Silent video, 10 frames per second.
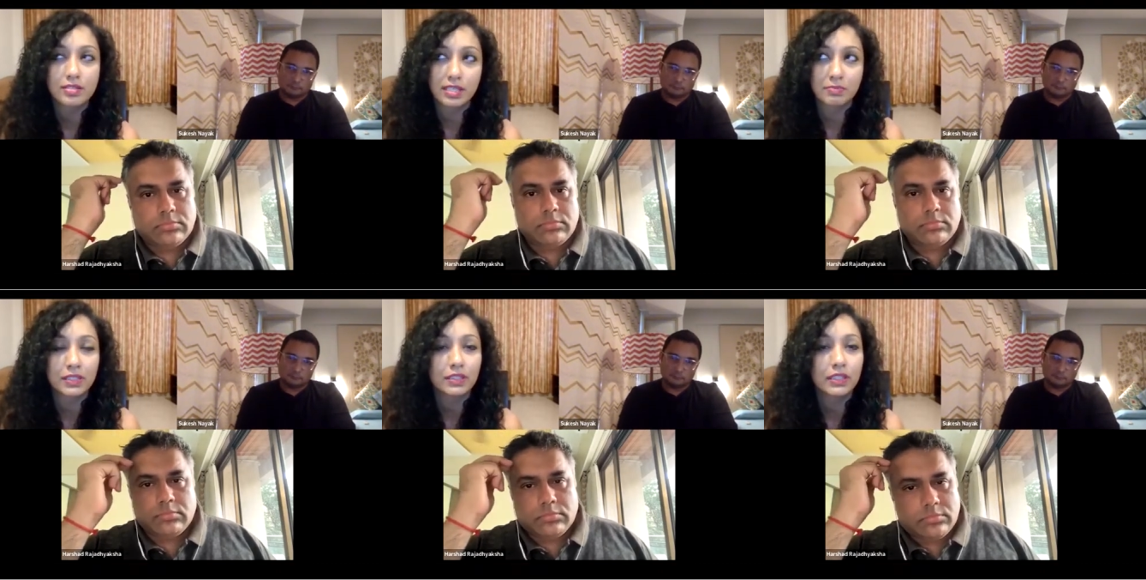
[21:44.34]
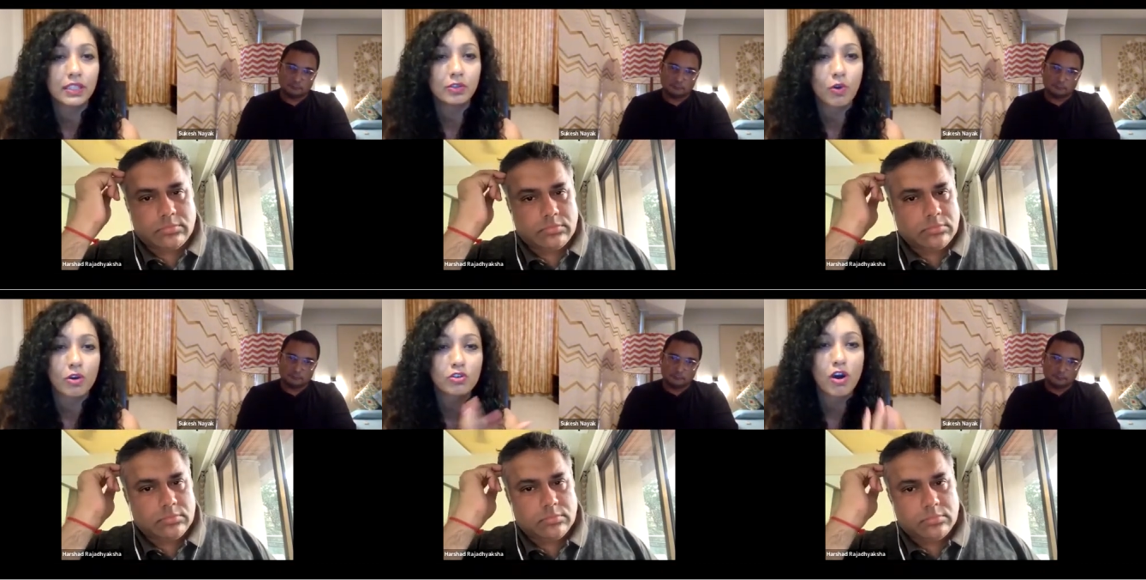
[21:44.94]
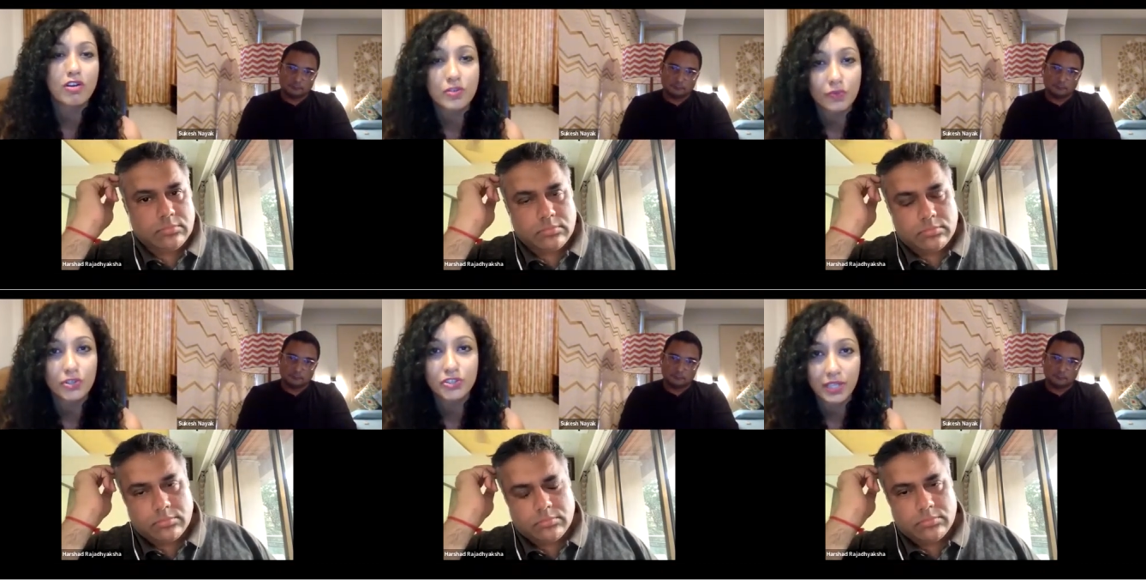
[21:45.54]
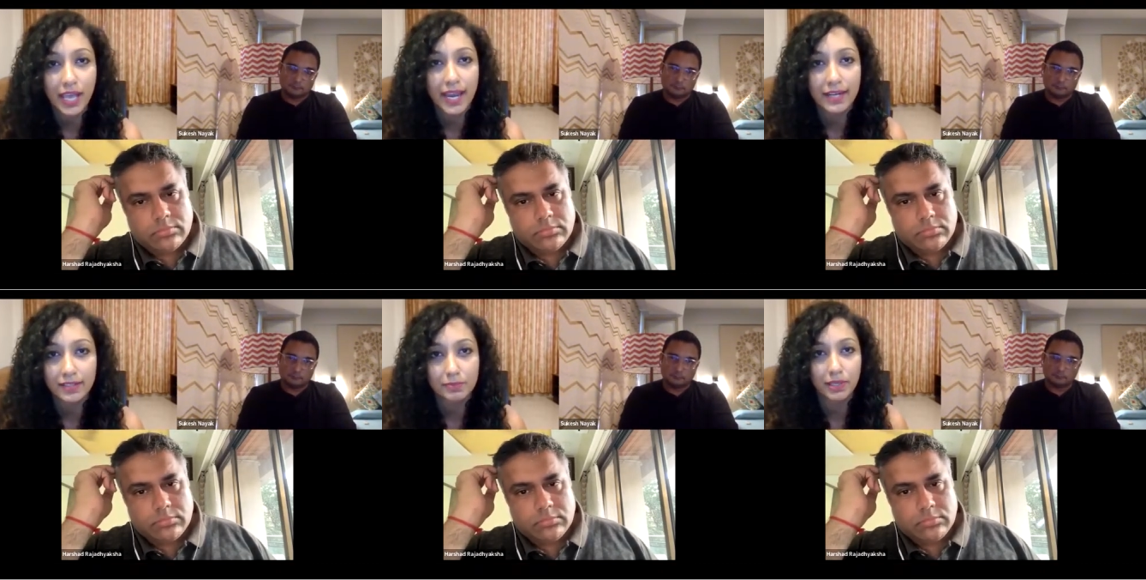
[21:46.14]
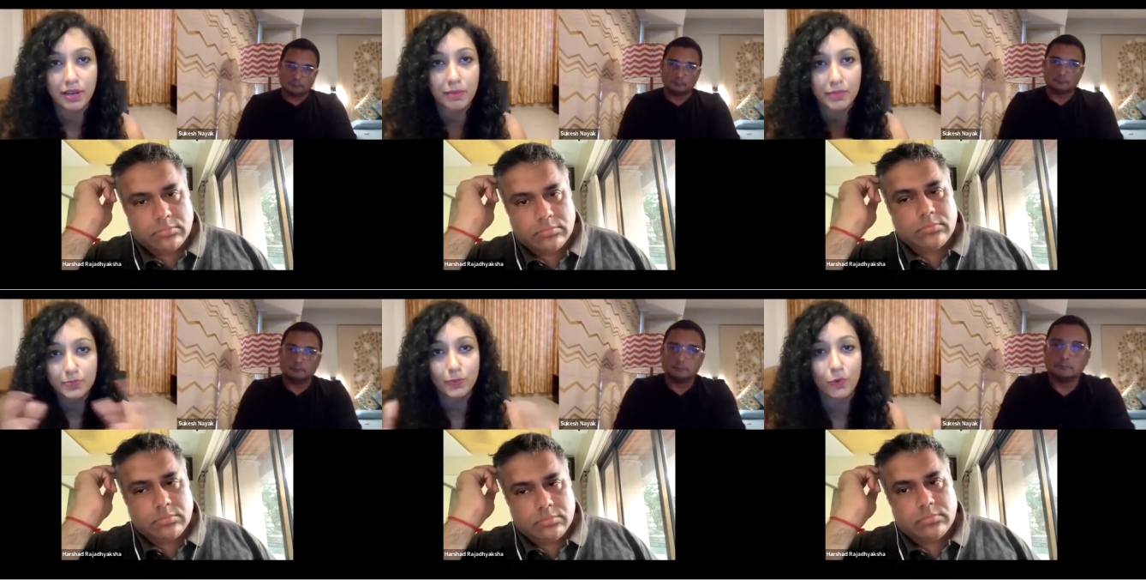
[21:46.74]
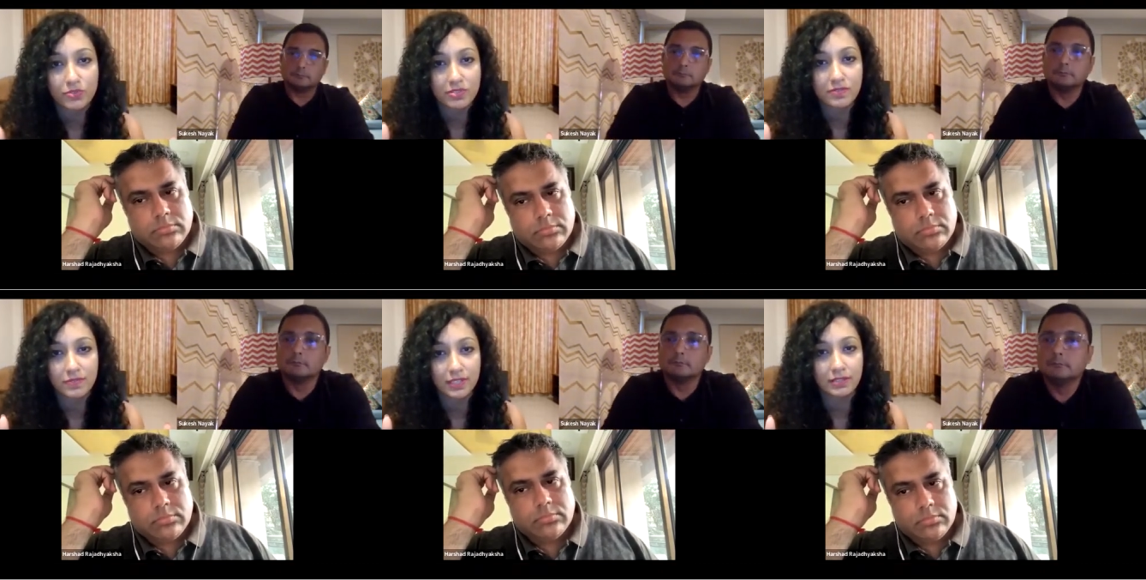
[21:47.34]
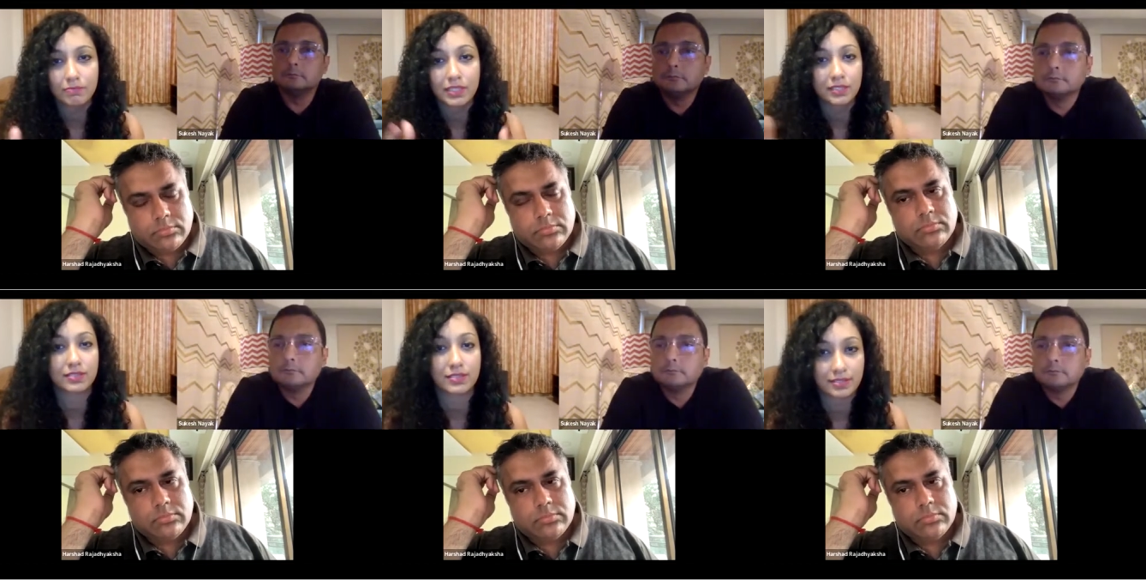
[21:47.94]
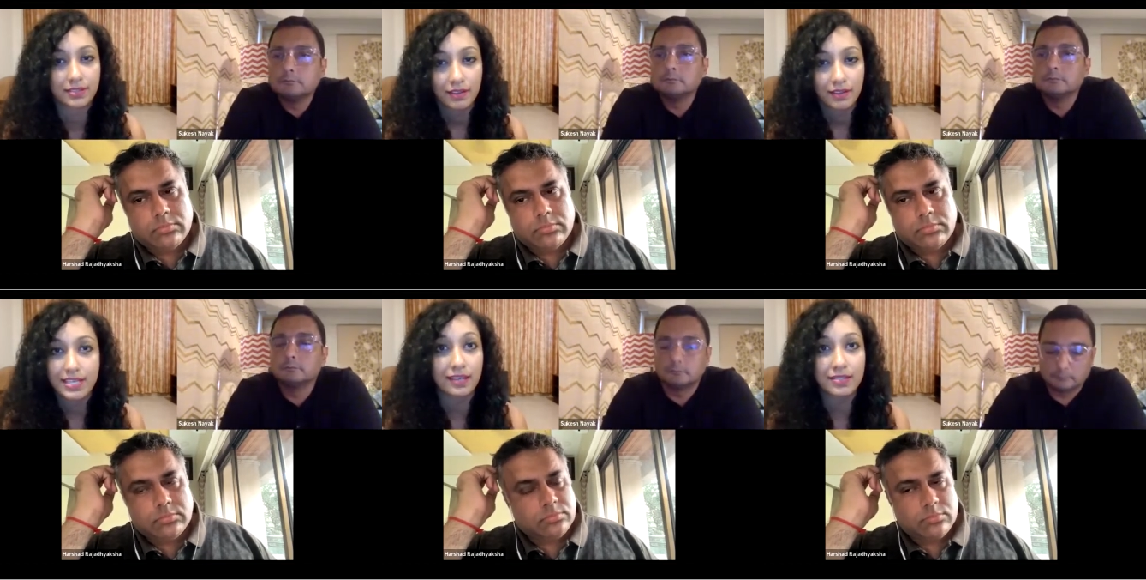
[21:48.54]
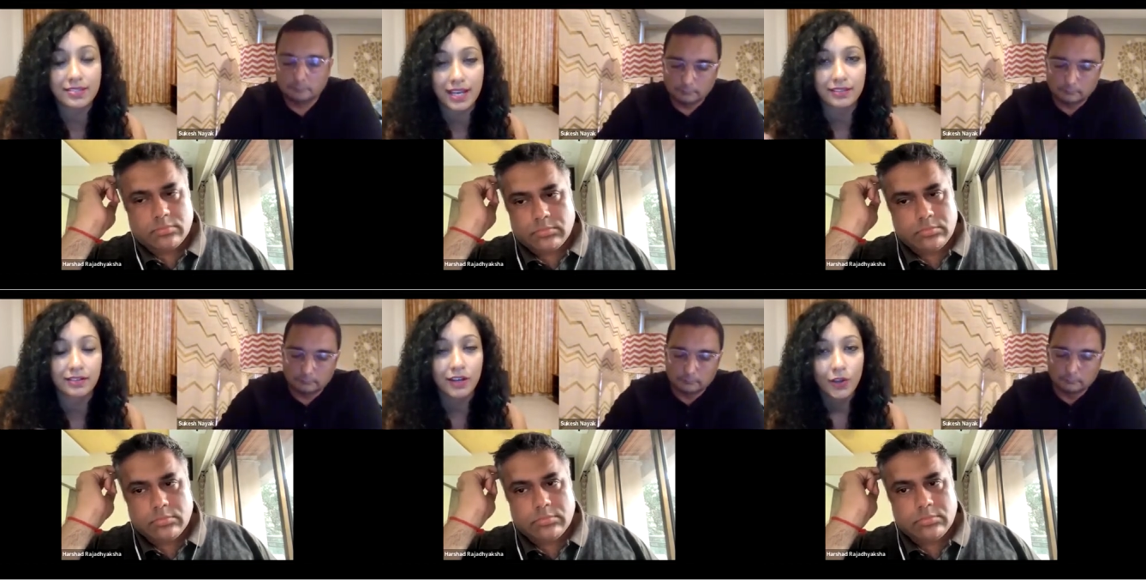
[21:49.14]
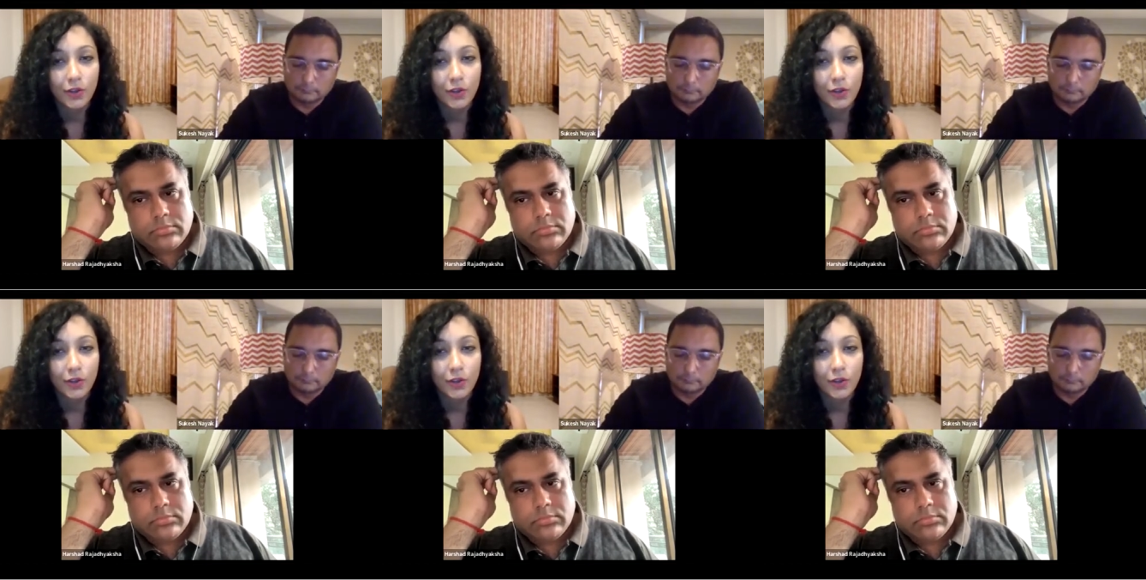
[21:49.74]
Speaker 1: a seemingly non-controversial ad can become explosive in minutes seconds rather.